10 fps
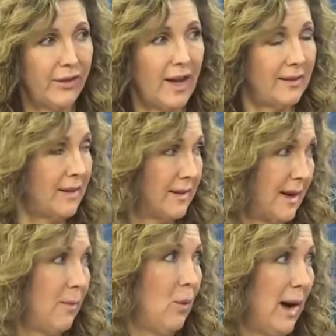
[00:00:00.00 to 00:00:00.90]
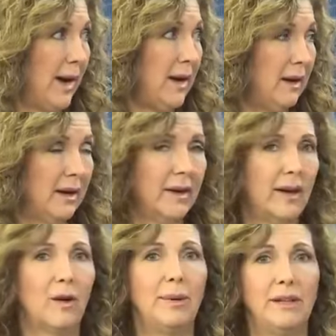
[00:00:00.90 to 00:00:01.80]
that the same way,
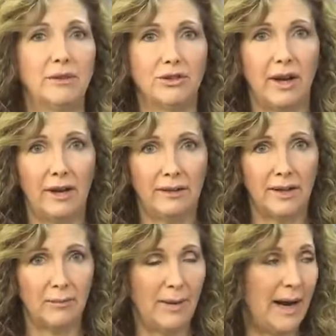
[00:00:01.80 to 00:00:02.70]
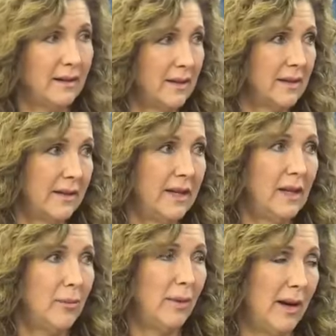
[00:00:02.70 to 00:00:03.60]
helping their child get back to
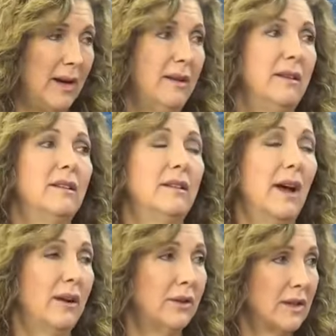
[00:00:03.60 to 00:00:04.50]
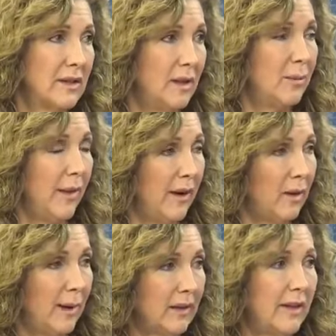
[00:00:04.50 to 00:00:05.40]
sleep and not go to sleep in their
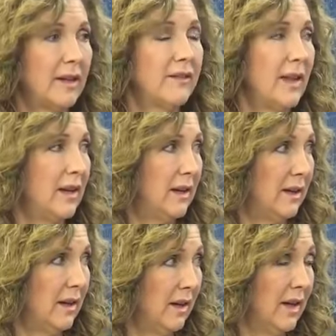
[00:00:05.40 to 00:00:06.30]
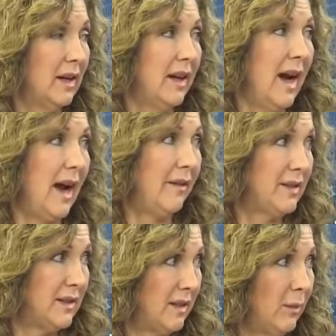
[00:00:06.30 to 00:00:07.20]
bed, like if they can have
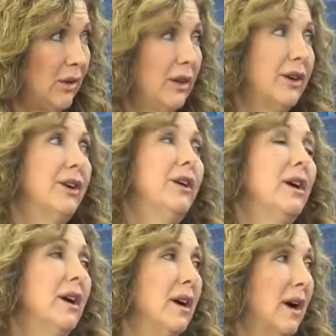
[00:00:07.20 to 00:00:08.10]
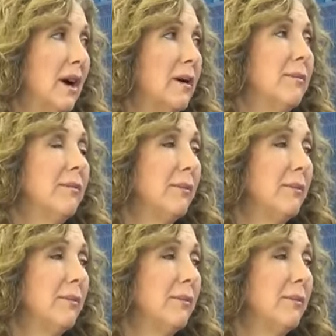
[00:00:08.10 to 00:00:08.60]
similar. Yeah, either um, you